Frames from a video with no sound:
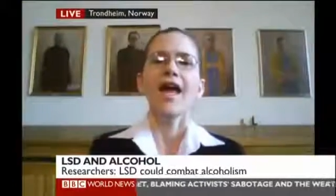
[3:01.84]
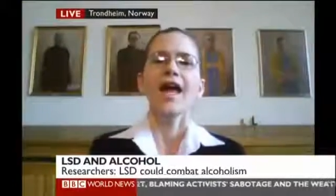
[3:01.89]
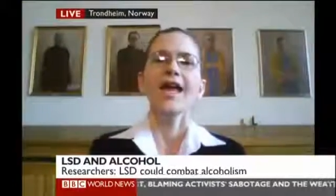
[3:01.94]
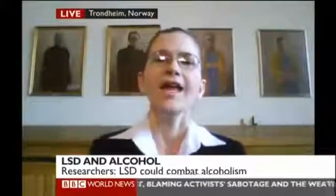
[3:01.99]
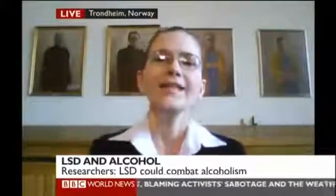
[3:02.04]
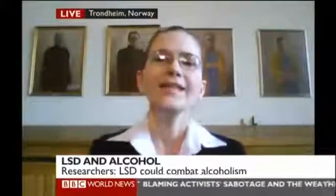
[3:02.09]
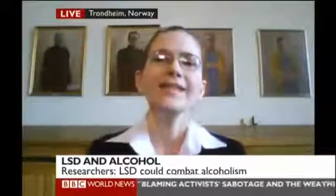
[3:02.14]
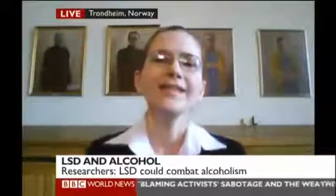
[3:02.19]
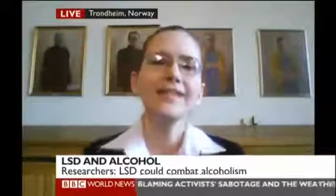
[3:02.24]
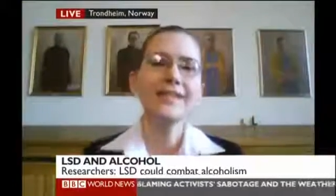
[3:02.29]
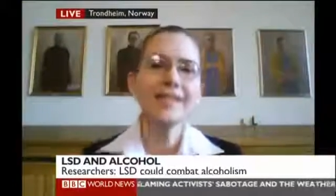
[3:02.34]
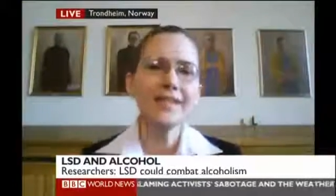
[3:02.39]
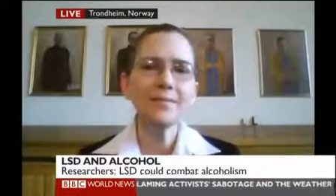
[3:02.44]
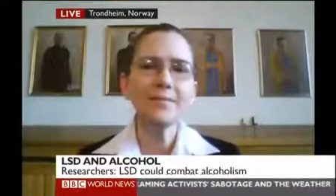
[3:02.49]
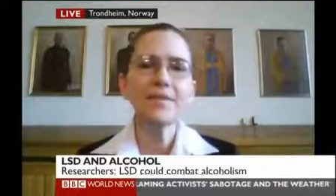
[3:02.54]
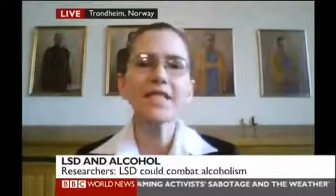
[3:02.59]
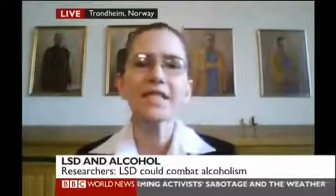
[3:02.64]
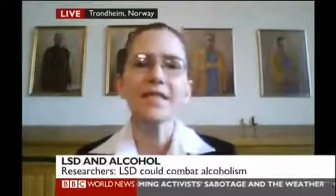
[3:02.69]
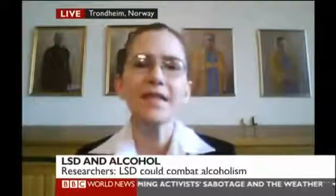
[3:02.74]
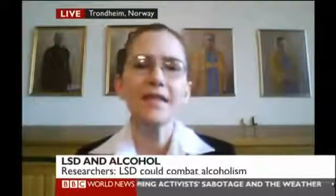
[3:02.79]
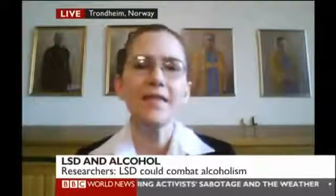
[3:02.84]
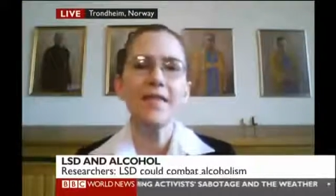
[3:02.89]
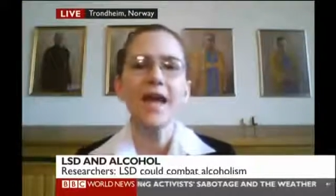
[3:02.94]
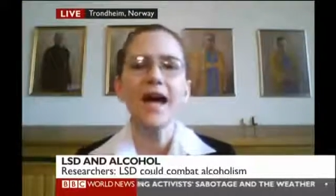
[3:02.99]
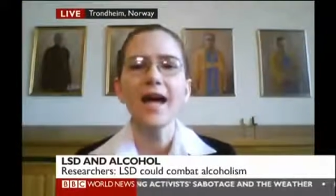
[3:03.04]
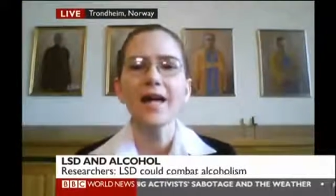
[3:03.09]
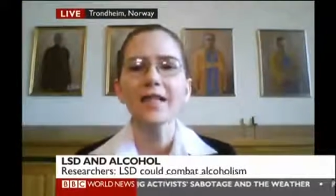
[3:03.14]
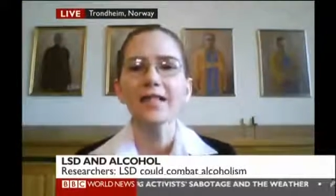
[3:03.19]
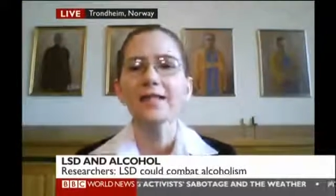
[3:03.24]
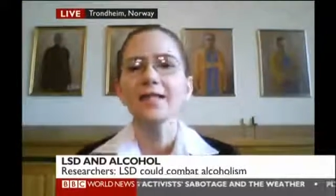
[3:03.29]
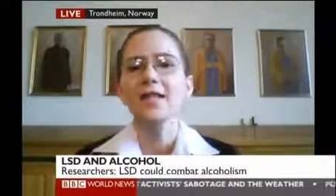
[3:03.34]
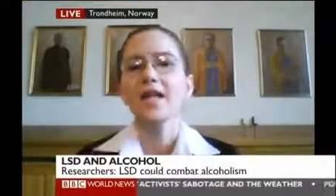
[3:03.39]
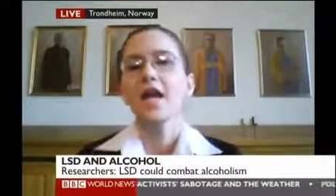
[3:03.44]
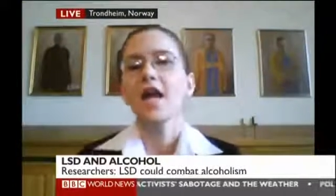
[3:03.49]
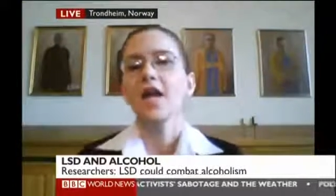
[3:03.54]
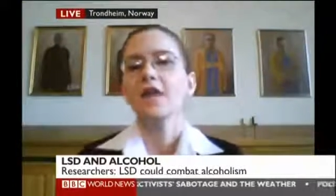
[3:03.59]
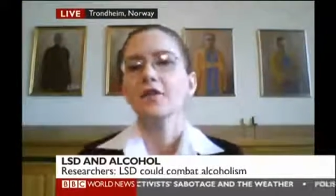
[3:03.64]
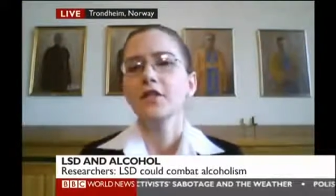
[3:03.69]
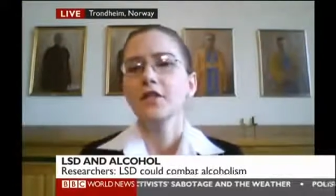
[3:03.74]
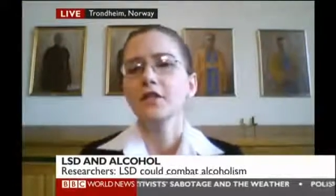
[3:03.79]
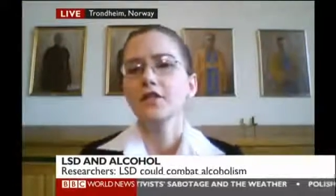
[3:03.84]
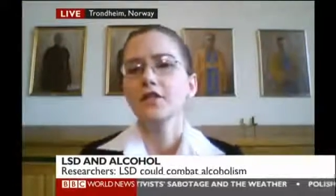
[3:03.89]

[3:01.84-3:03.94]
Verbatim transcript: It seems that the